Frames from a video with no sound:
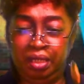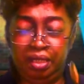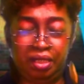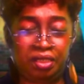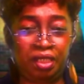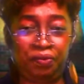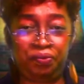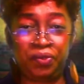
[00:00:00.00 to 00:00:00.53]

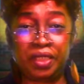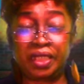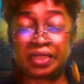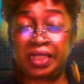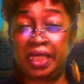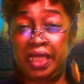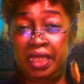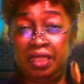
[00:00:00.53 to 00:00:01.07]
suffering at
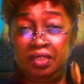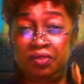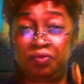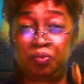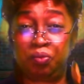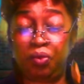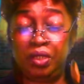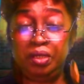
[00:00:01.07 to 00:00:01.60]
the hand
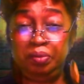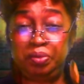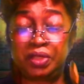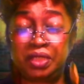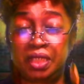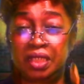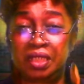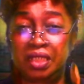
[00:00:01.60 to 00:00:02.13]
of one
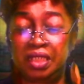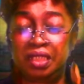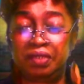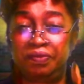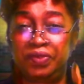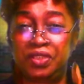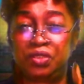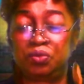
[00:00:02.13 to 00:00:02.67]
particular
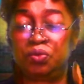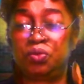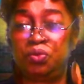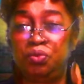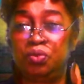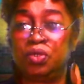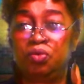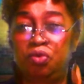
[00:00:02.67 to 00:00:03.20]
individual
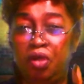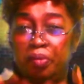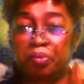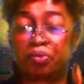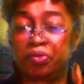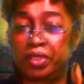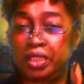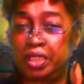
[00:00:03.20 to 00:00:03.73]
who
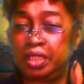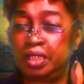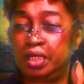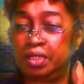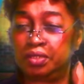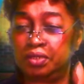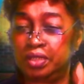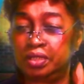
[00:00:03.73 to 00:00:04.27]
incorporated
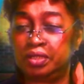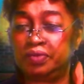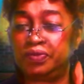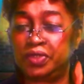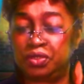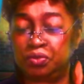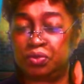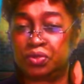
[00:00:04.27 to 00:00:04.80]
other
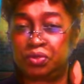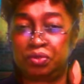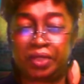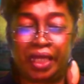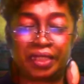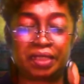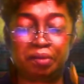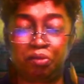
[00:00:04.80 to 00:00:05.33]
individuals who
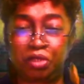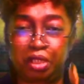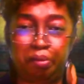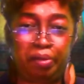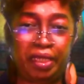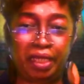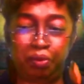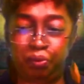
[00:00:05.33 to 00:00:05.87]
got them on the
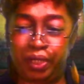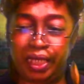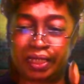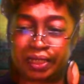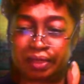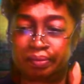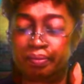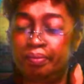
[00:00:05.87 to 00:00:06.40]

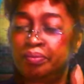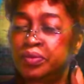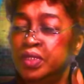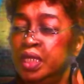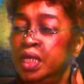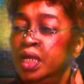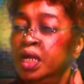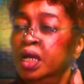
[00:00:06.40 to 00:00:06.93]
bandwagon.
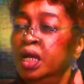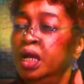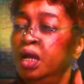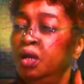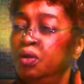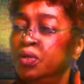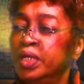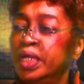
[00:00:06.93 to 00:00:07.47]

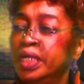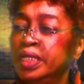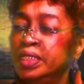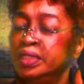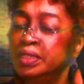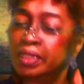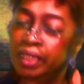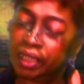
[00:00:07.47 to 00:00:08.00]

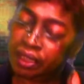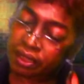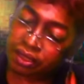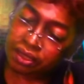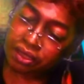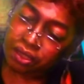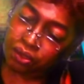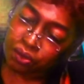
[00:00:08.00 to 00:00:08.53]
Okay, and
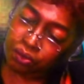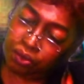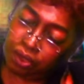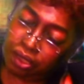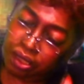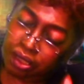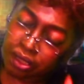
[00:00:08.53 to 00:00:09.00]
so,